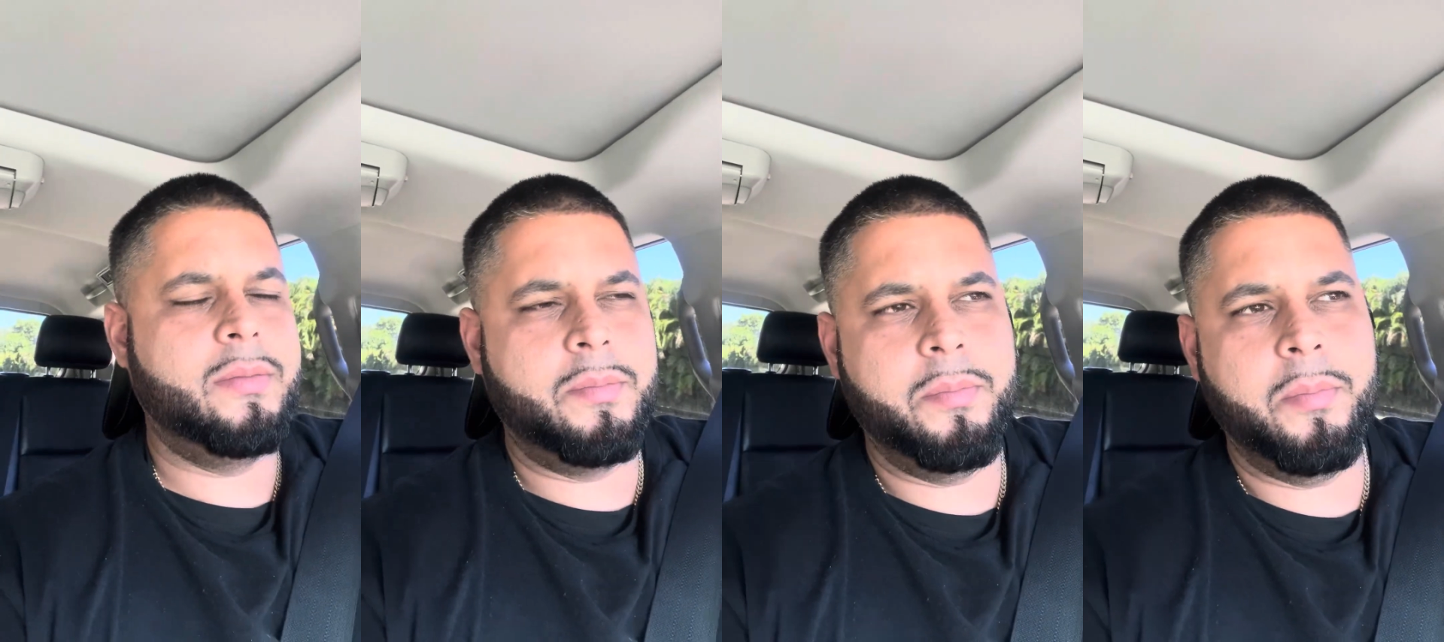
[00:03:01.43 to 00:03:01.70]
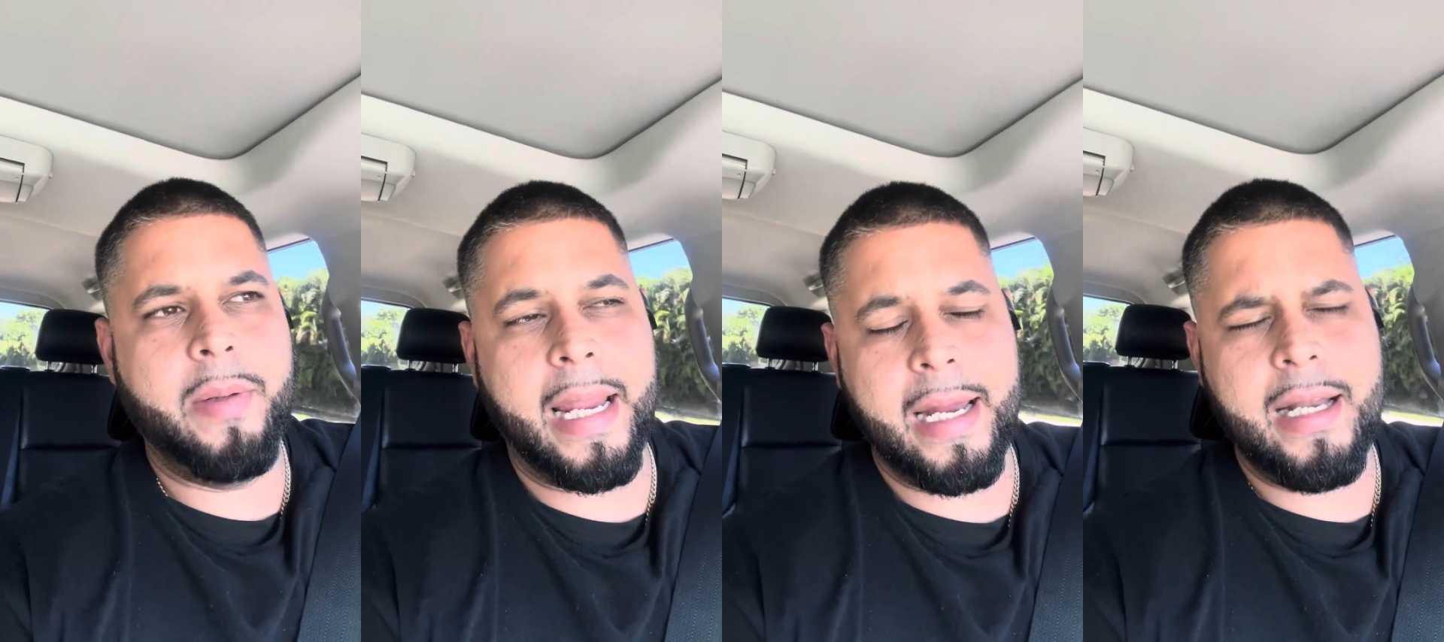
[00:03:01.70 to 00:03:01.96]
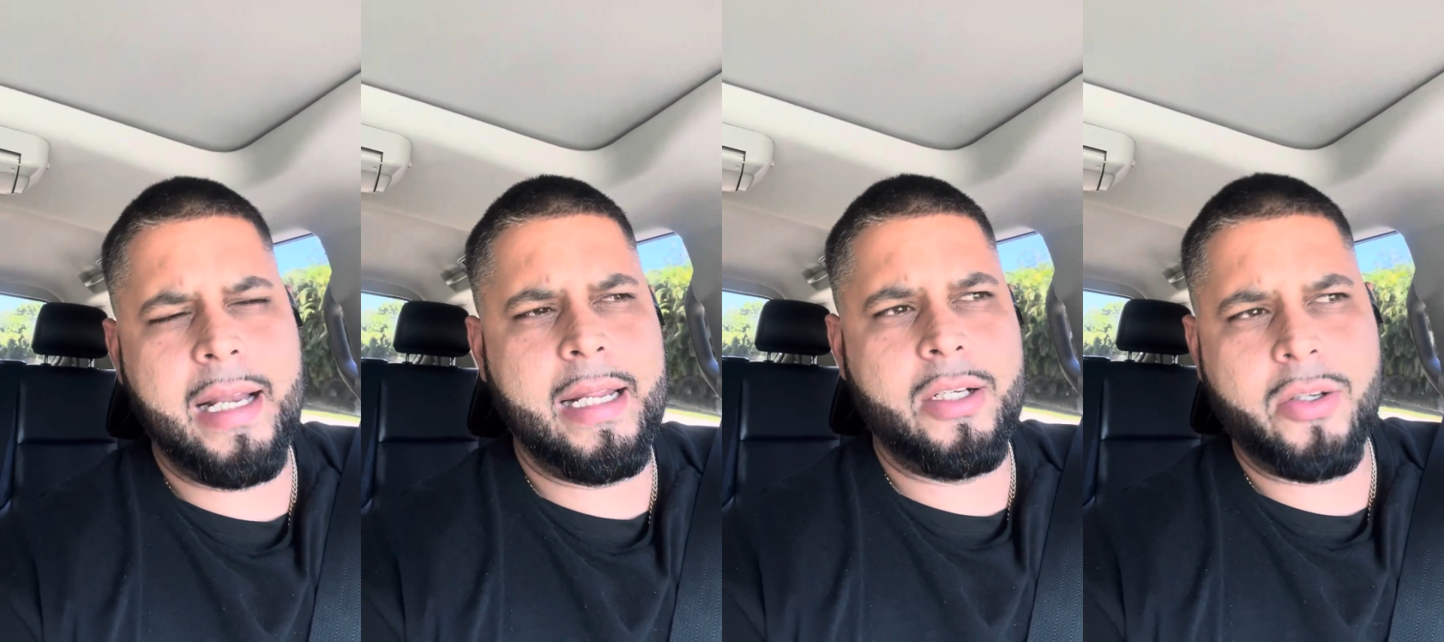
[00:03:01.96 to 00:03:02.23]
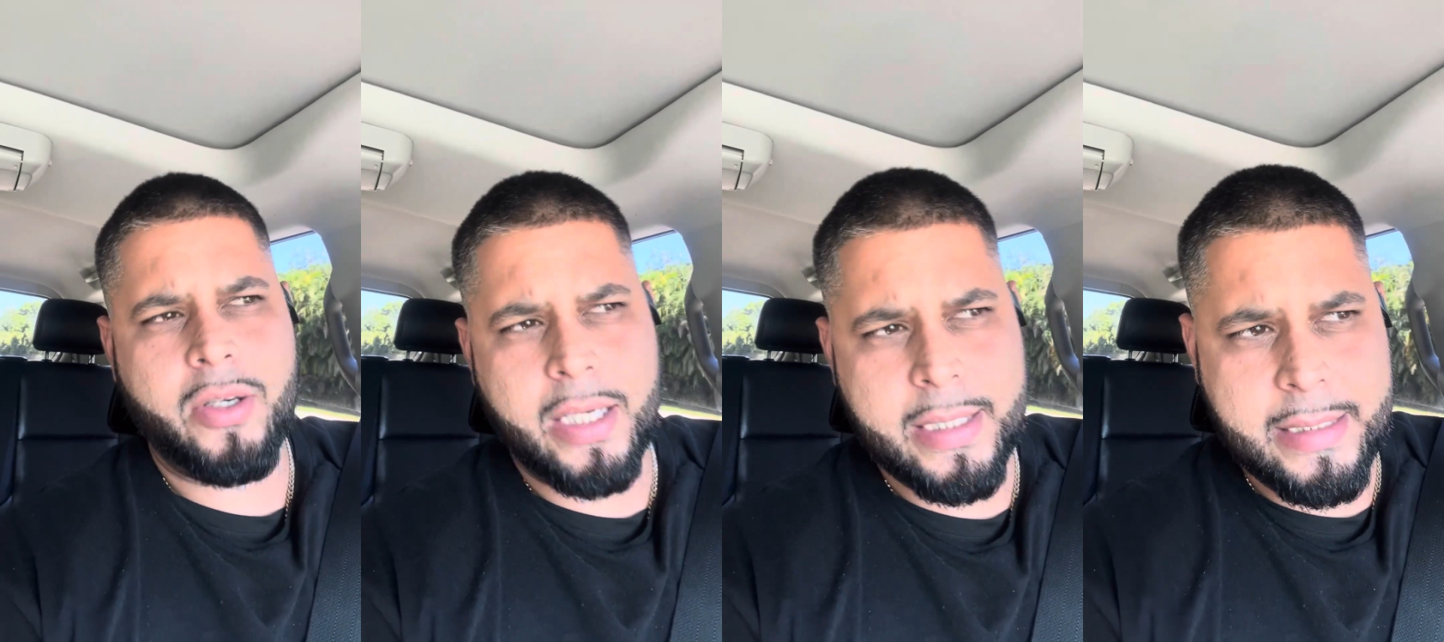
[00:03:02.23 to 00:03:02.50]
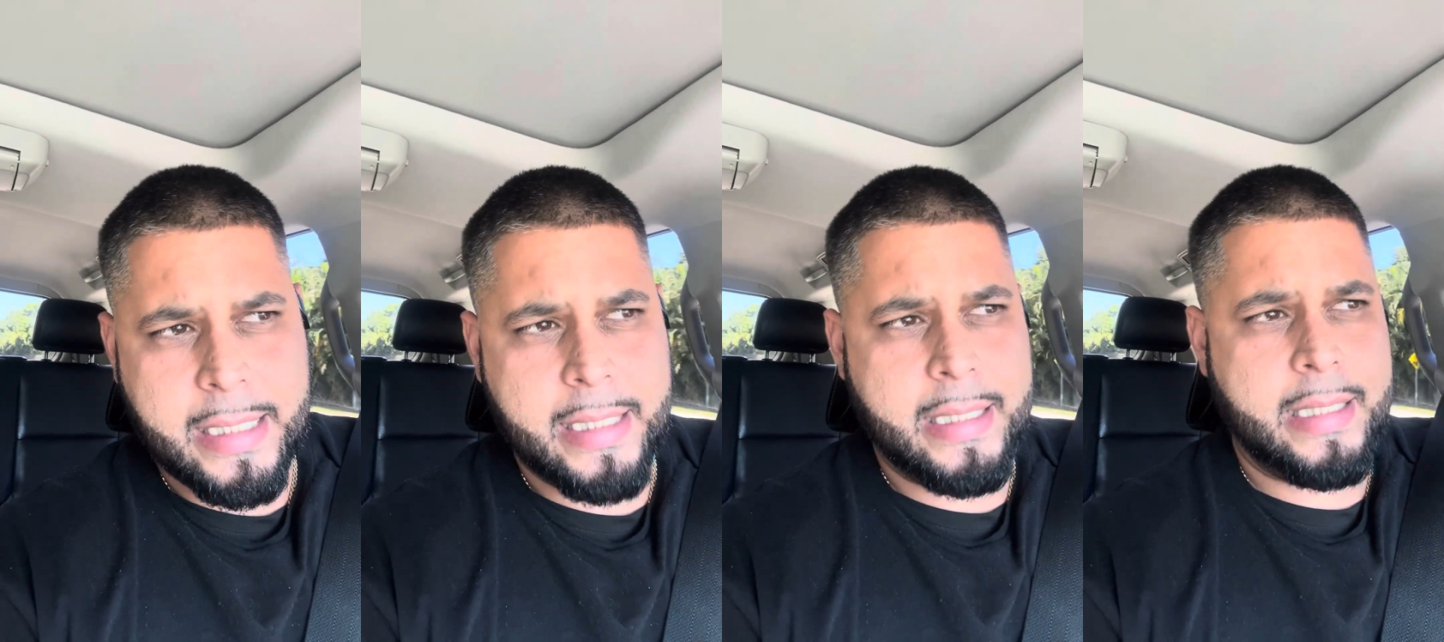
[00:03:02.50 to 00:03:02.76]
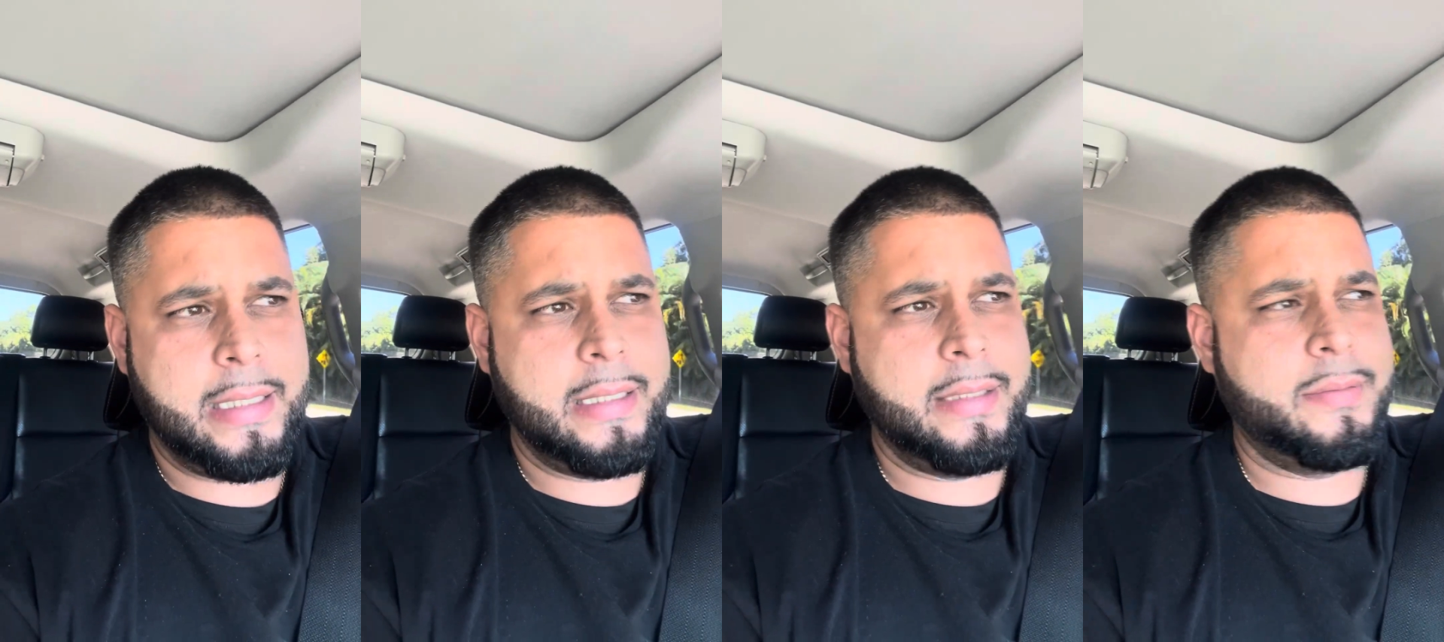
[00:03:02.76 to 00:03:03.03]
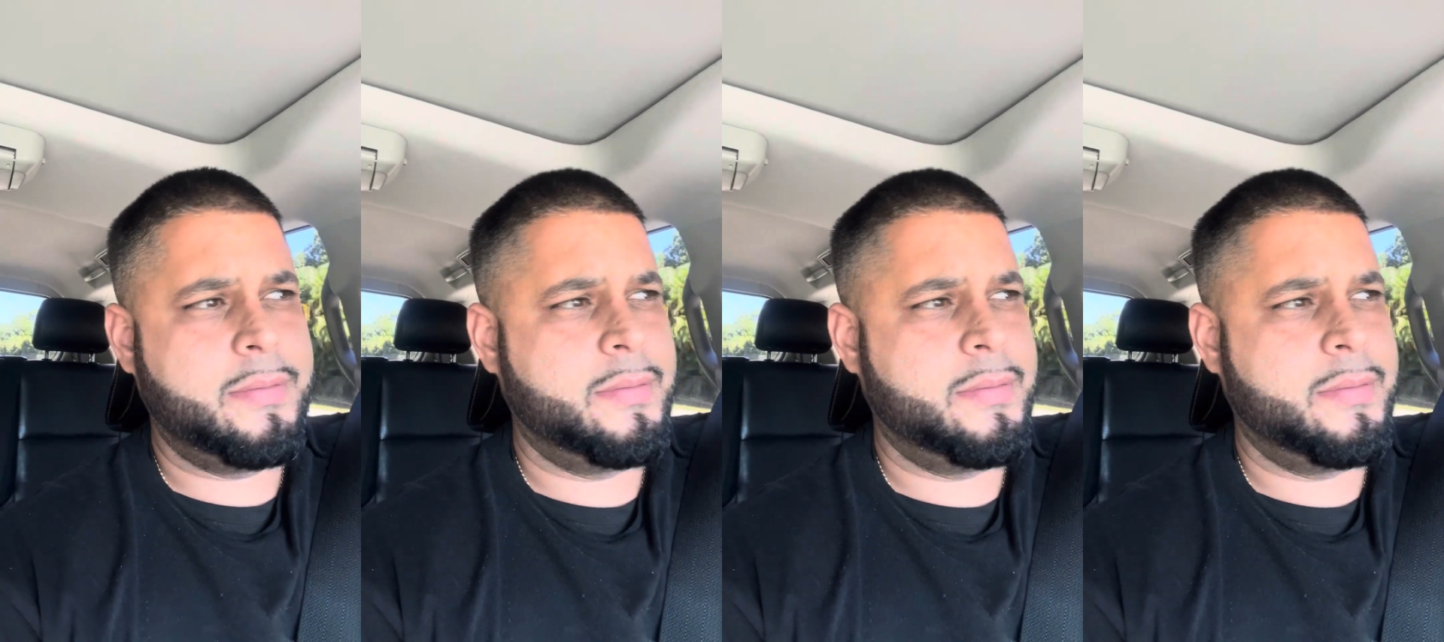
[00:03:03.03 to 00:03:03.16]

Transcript: mainly your identity.